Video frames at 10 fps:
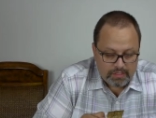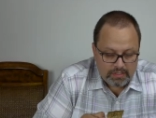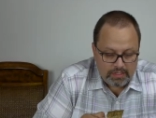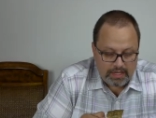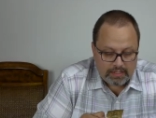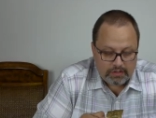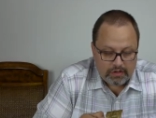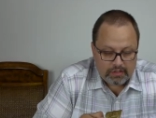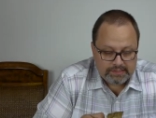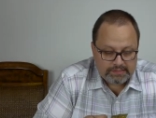Yeah, there
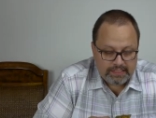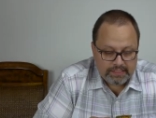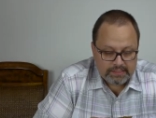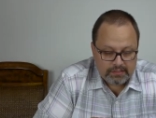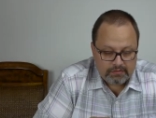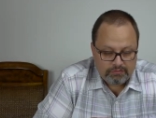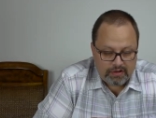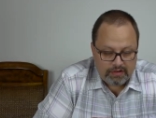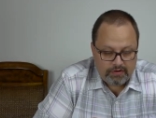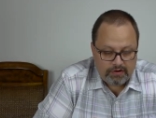are six
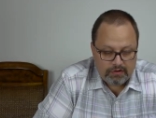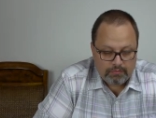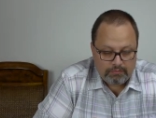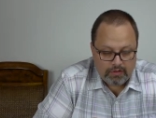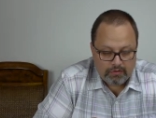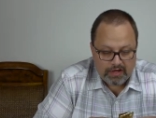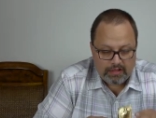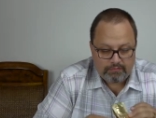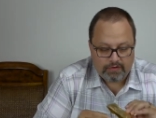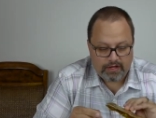500
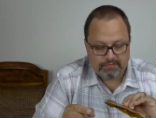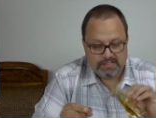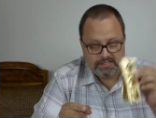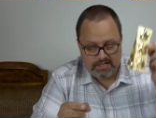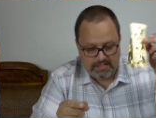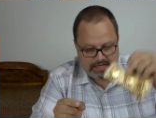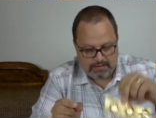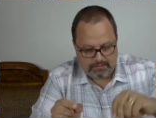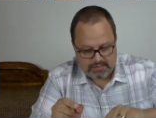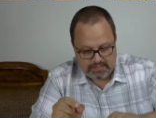milligram vitamin C
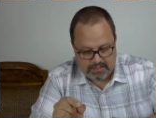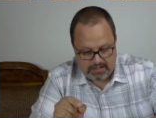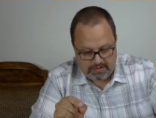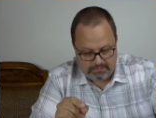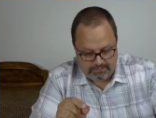tablets in here.